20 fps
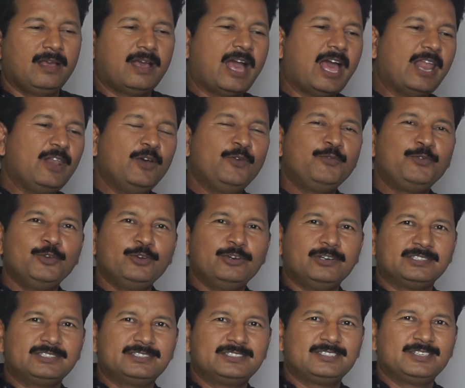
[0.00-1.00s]
Hello
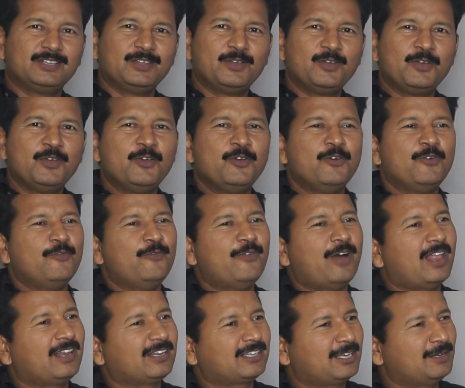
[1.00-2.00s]
viewers,
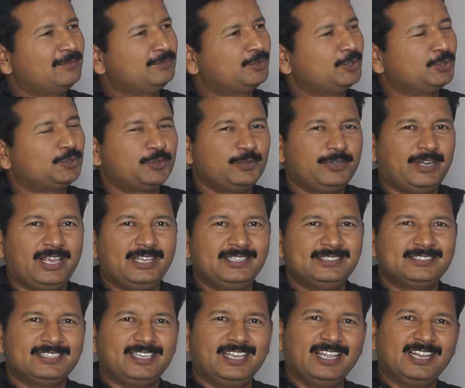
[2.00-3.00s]
welcome to
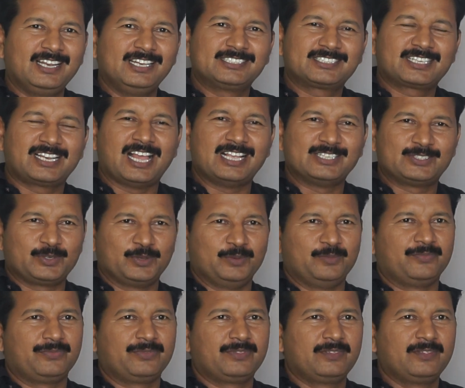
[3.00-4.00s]
today's English classroom.
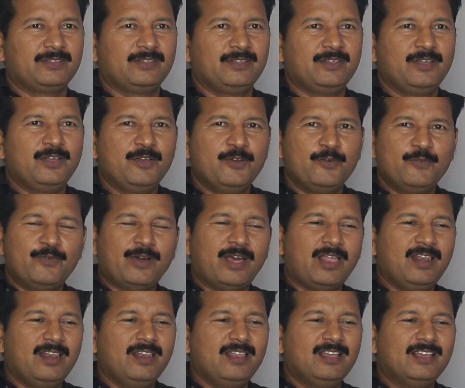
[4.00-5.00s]

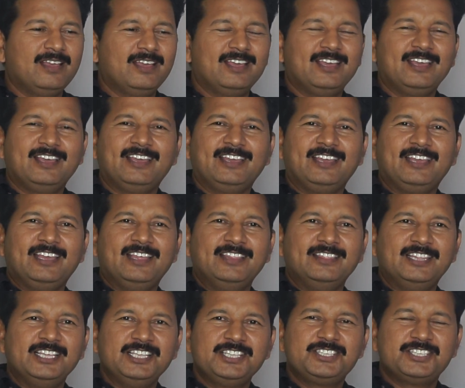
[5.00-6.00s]
Well,
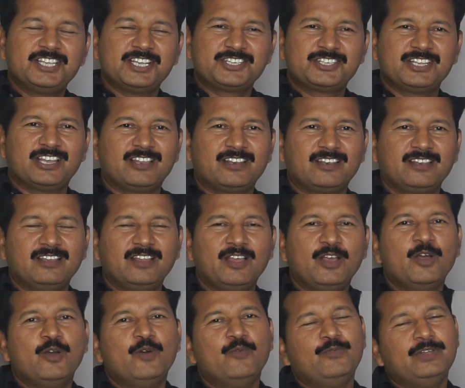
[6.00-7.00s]
in this session,
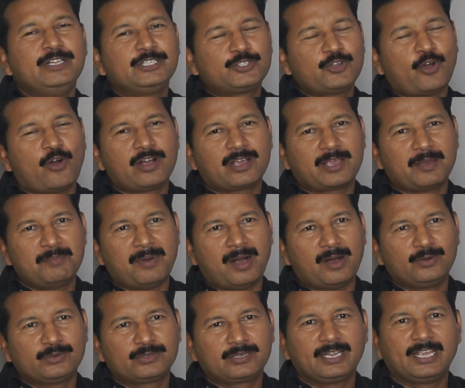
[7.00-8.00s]
we'll talk
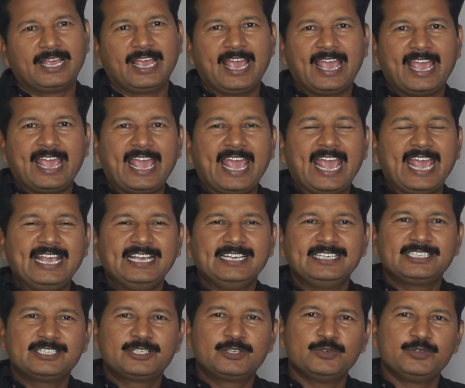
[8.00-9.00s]
about
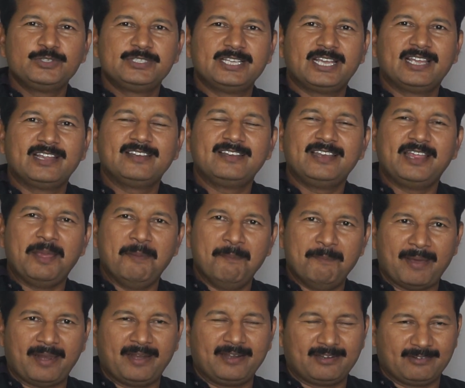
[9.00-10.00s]
A to Z
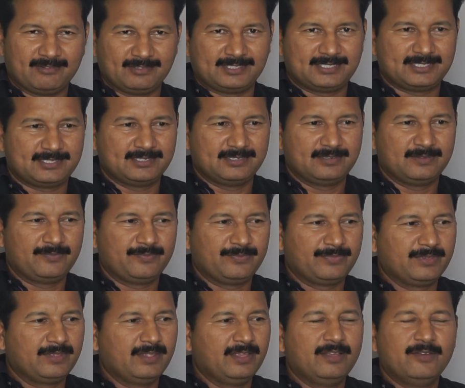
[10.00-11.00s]
imperatives.
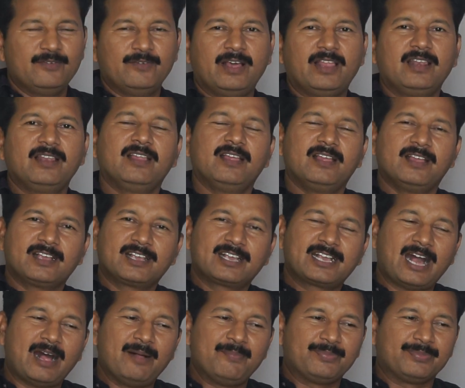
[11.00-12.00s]
Well,
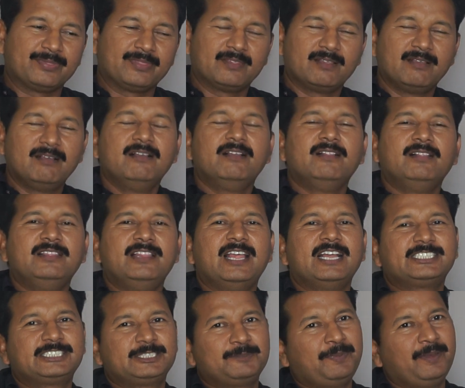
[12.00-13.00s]
come,
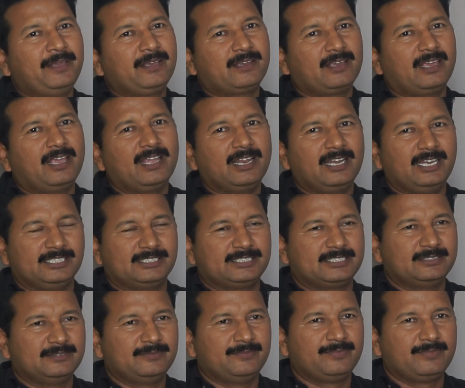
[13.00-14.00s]
let's speak English.